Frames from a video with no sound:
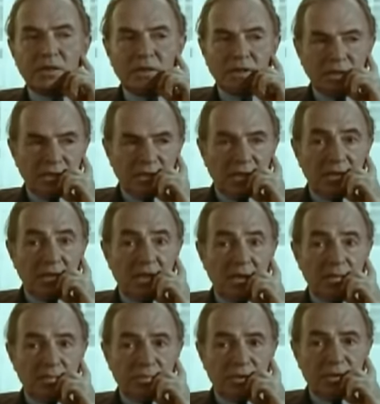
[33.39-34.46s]
And then,
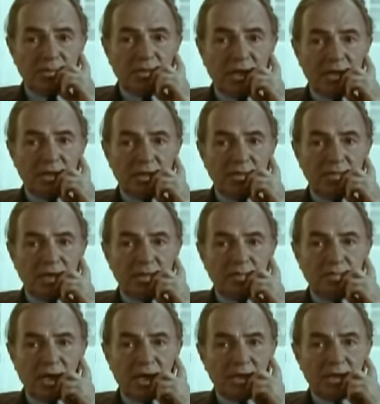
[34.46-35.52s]
poor man, he went
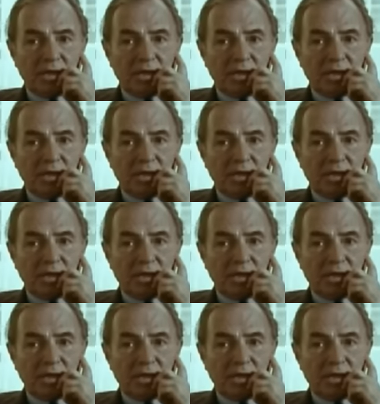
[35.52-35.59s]
back